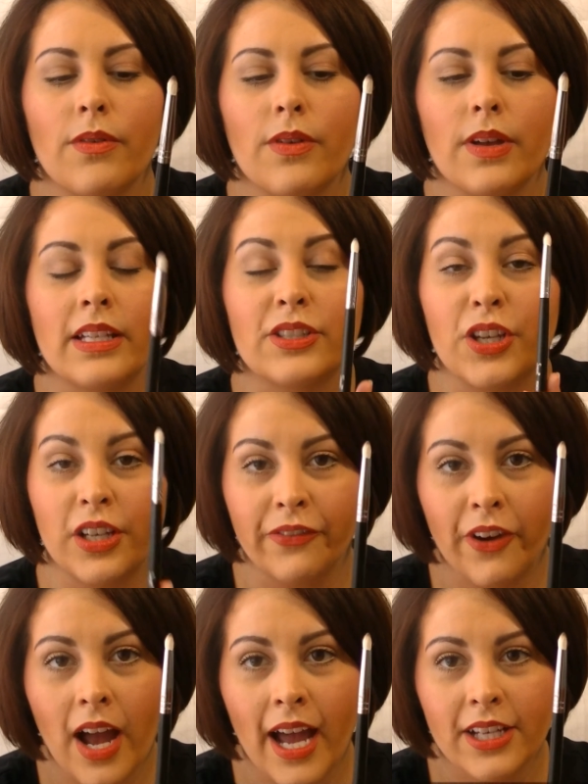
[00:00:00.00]
is good
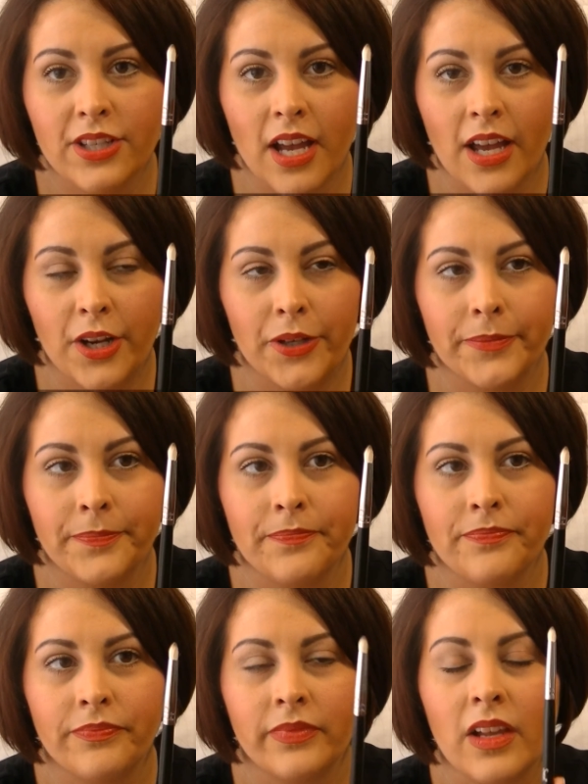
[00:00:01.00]
for eyeshadow.
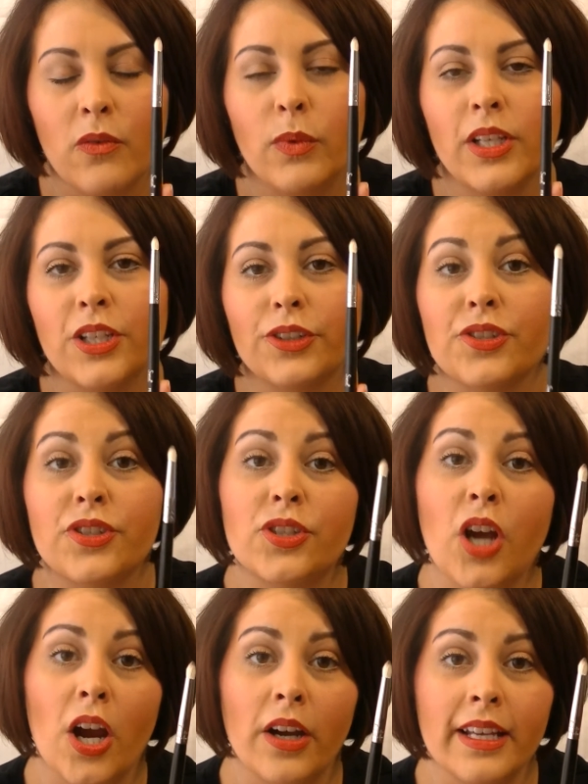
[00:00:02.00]
When you're
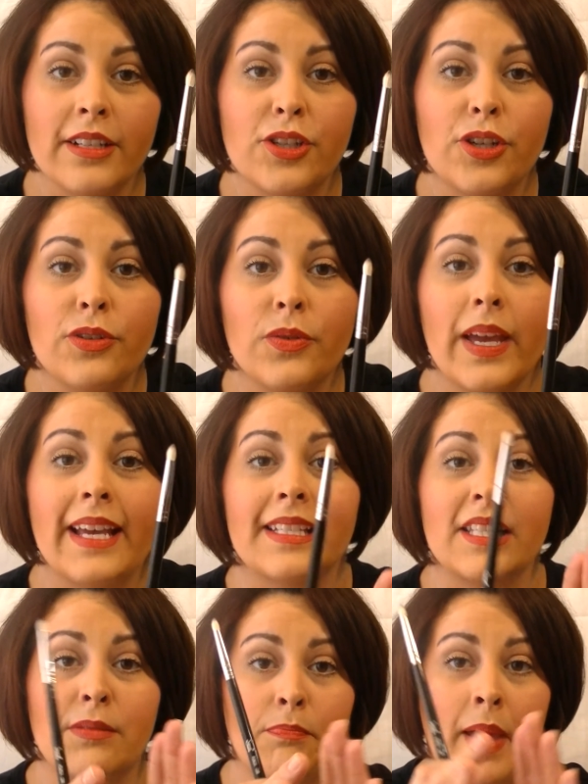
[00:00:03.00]
starting to
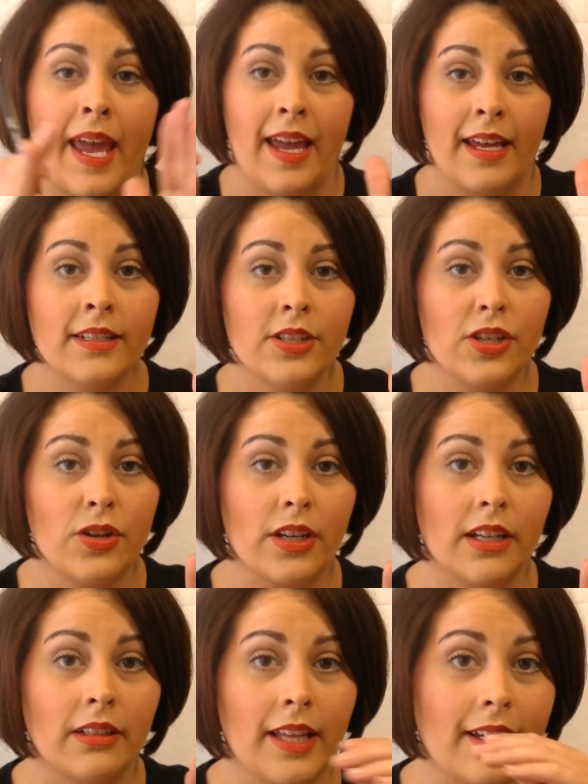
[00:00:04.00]
expand your
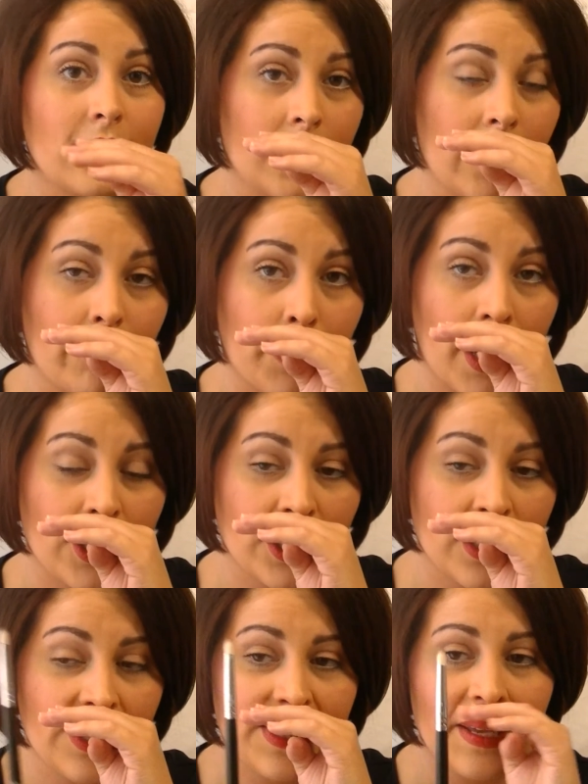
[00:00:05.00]
collection of
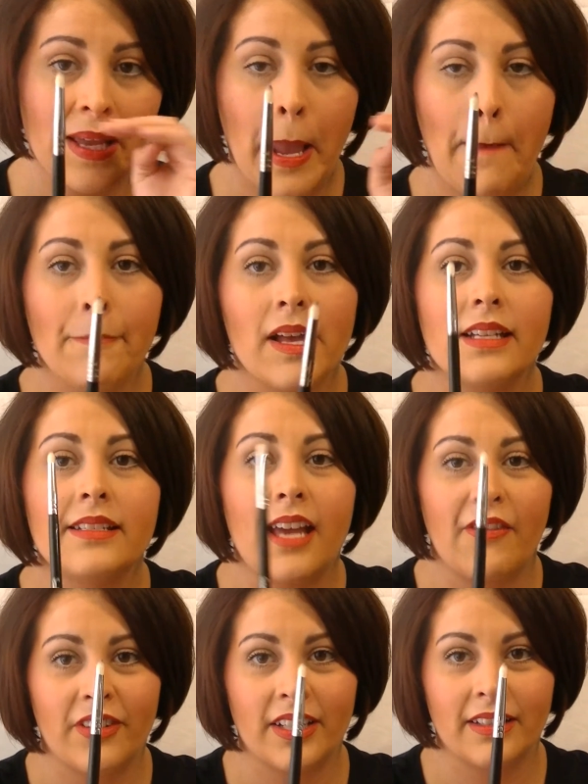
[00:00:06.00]
brushes,
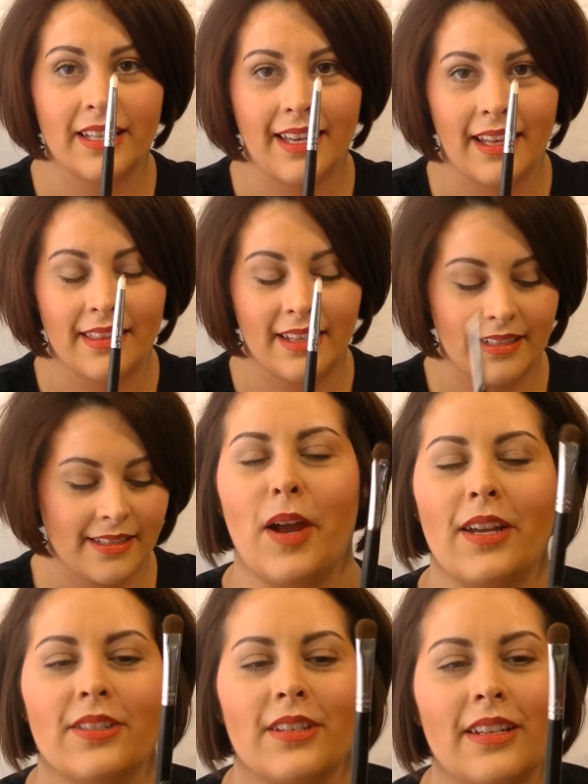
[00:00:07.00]
definitely get this
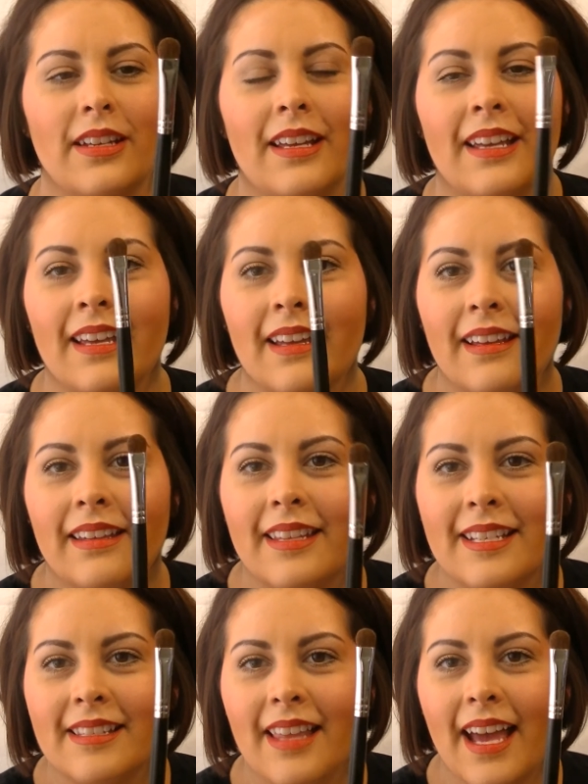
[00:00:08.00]
brush.
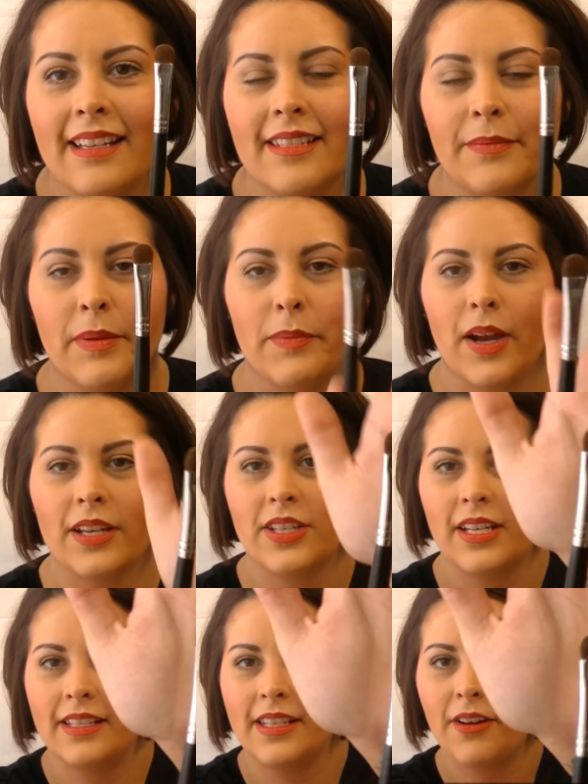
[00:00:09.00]
This last Sigma brush
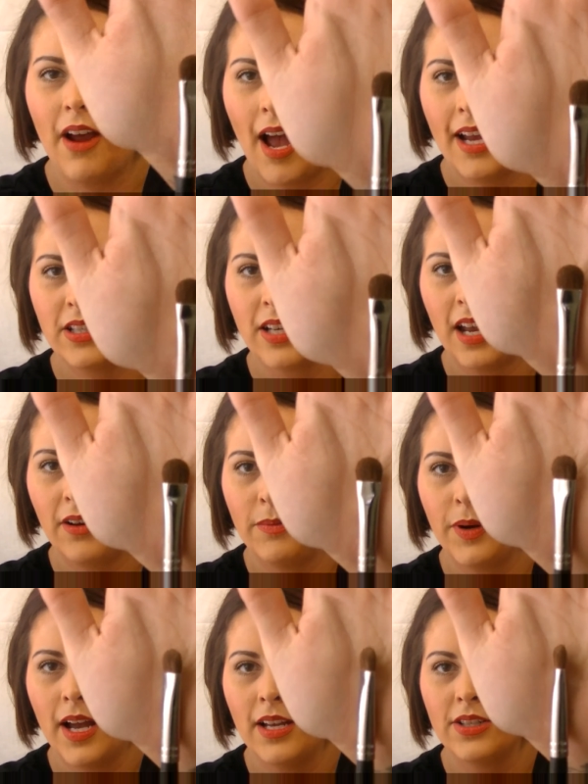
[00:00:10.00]
is their eyeshadow
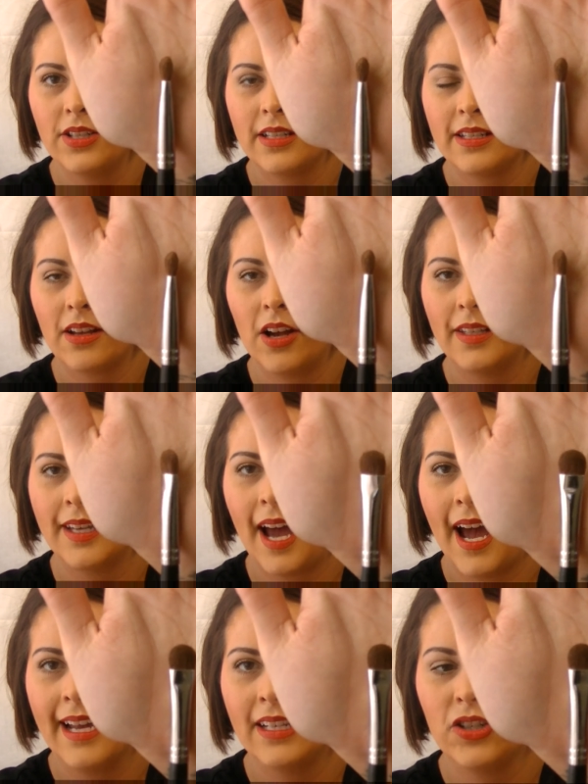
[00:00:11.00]
brush. It's called the
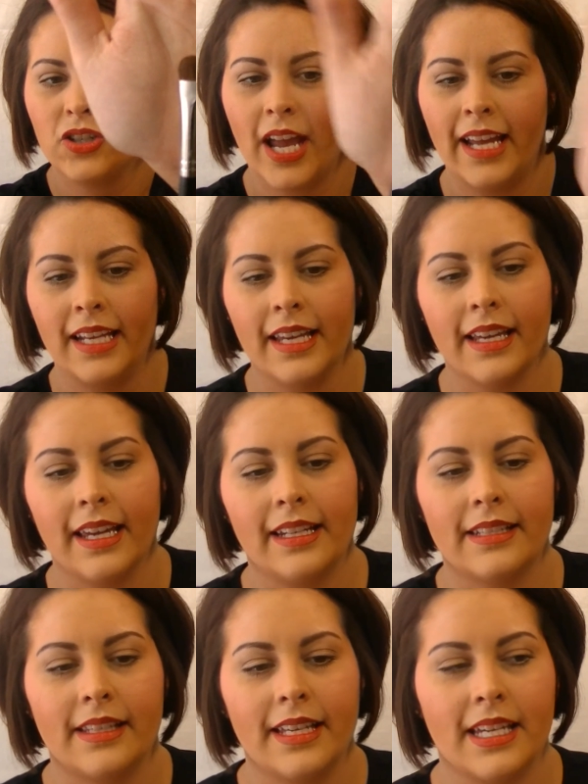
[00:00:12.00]
Eye Shading, and
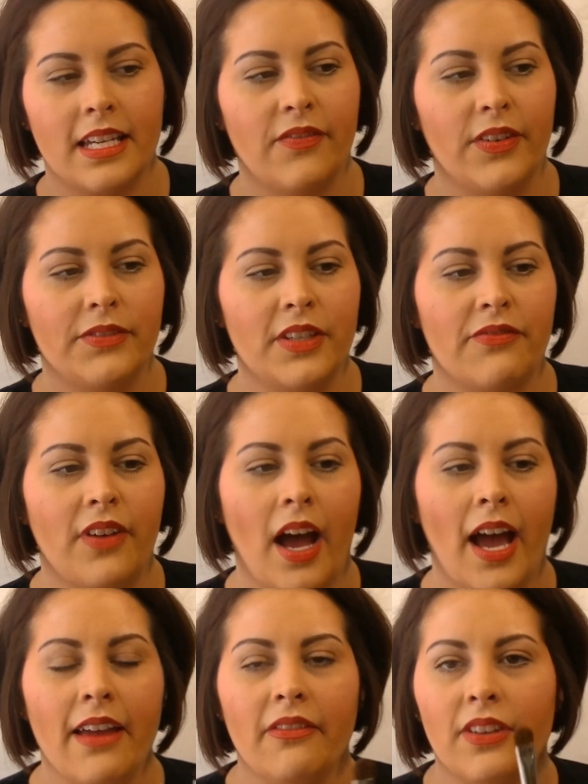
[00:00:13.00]
it's the
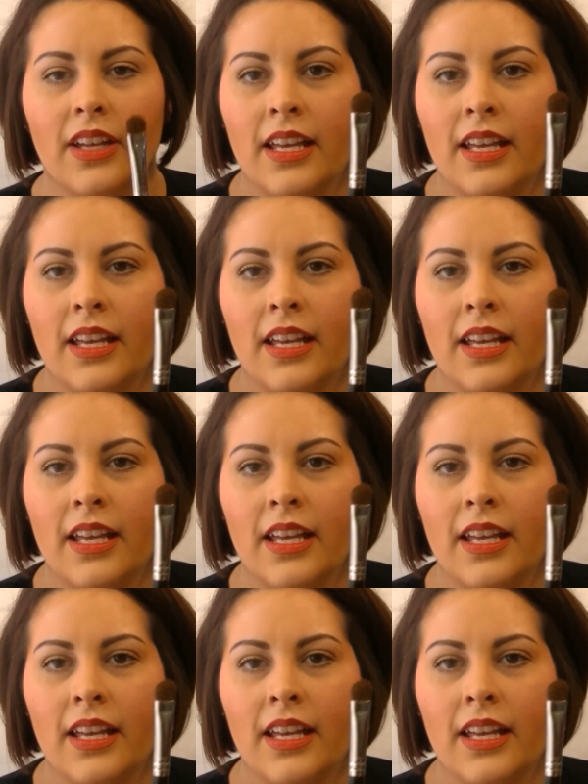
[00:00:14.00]
E55.